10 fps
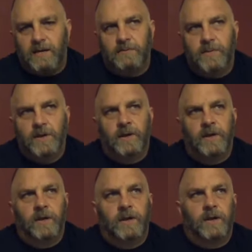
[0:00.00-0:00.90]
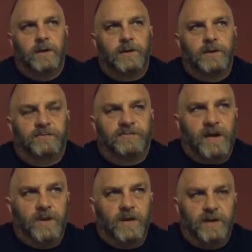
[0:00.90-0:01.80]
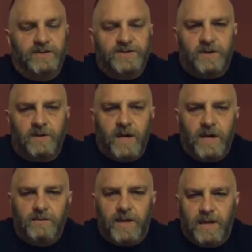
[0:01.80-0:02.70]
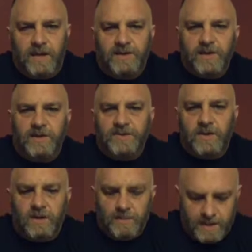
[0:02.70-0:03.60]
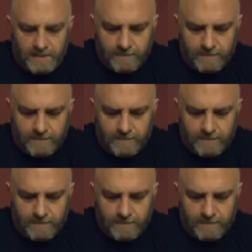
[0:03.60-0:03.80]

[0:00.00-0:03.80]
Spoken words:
Or you can find me on Instagram at Kentucky Strongman.